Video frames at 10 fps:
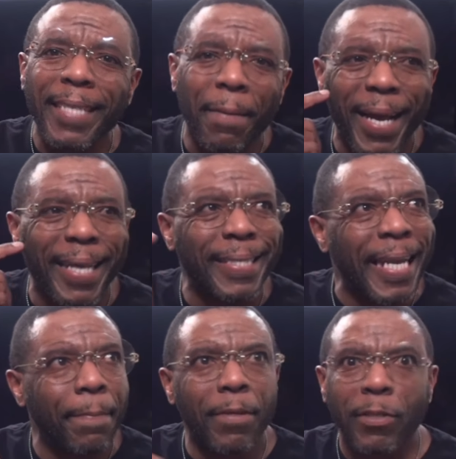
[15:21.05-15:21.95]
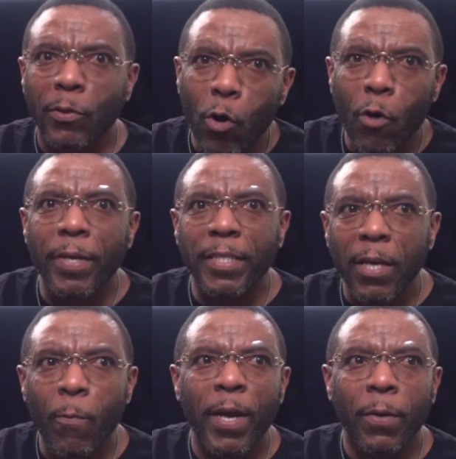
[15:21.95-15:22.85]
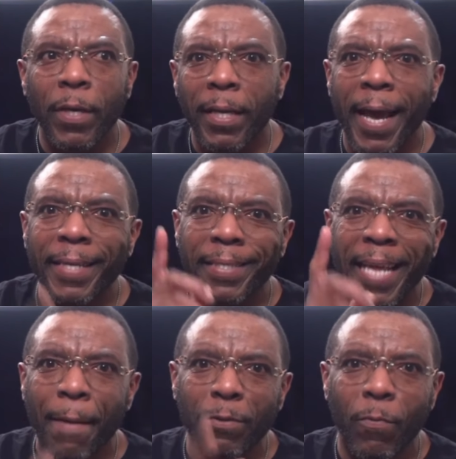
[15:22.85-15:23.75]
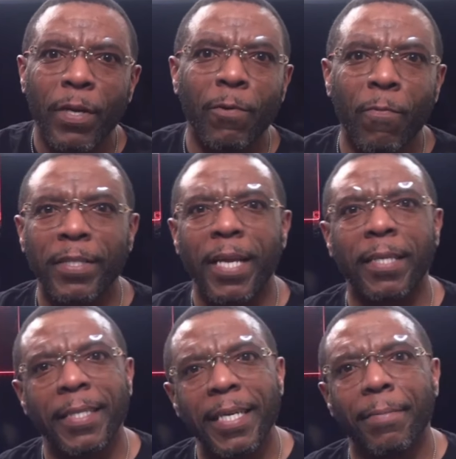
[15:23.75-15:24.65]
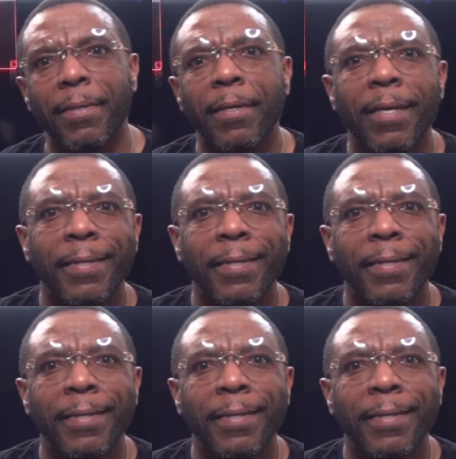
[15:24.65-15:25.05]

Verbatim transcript: am like, I skipped a story somewhere along the lines, and that was one of the ones I skipped.